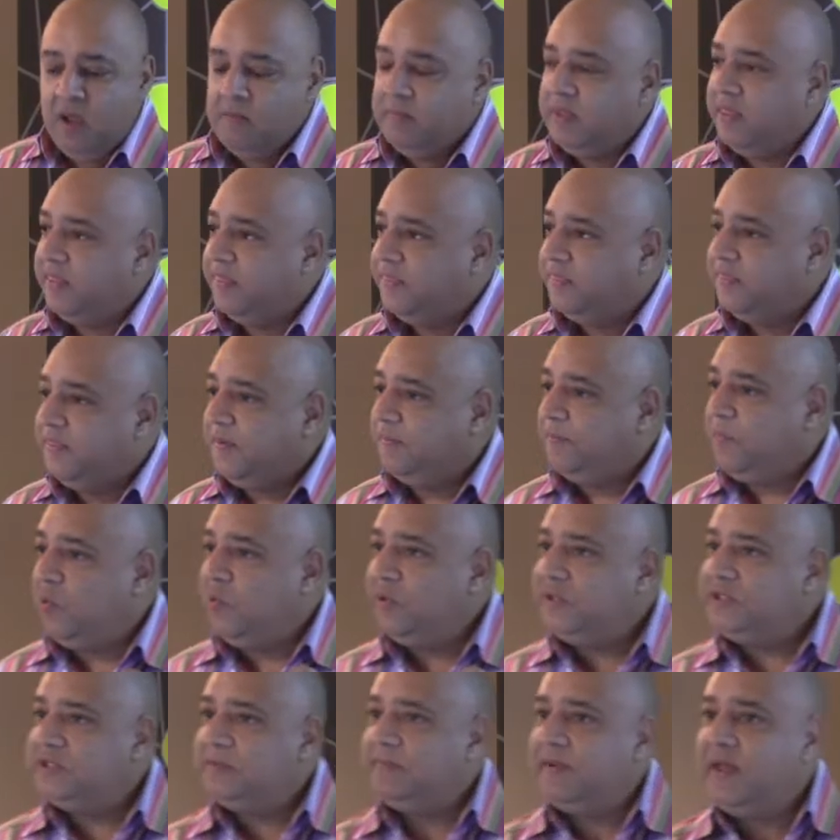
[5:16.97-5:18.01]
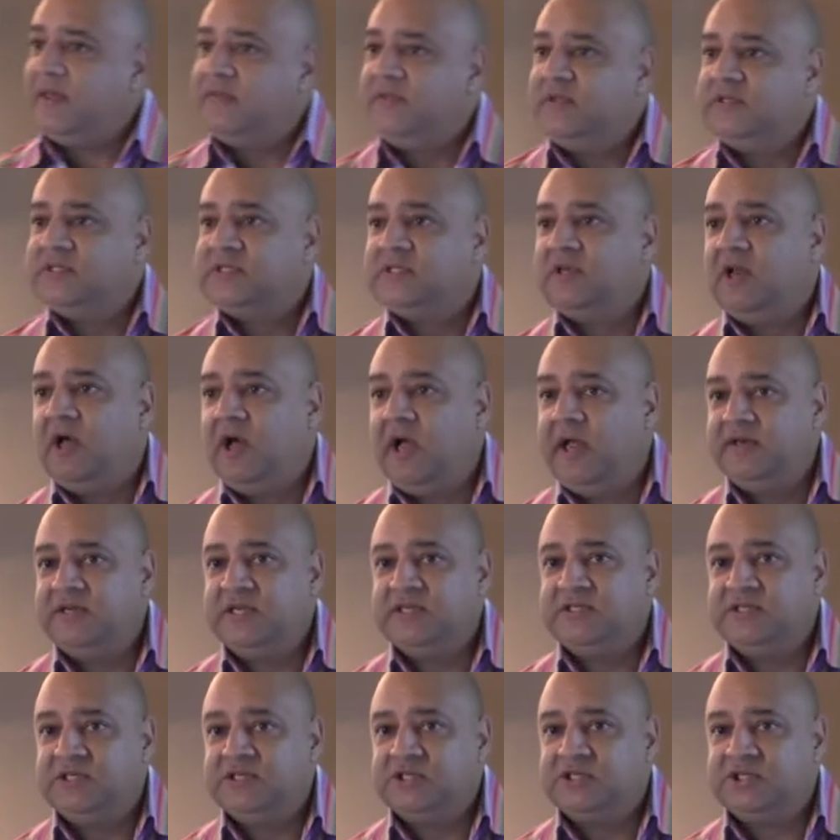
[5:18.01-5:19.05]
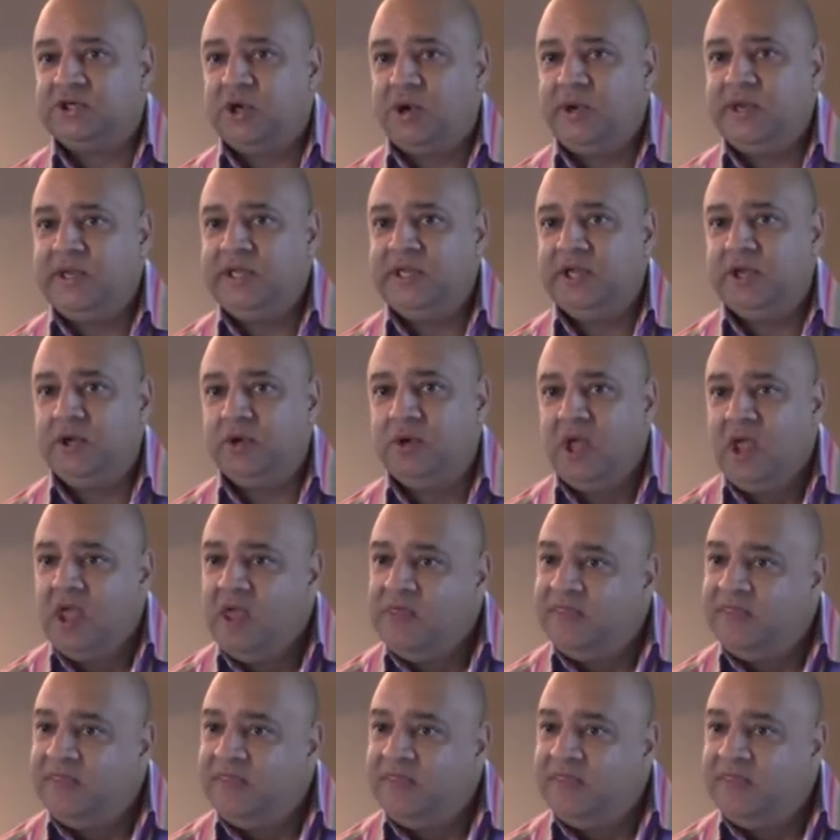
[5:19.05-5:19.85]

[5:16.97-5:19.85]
But the point about this slide is it's showing you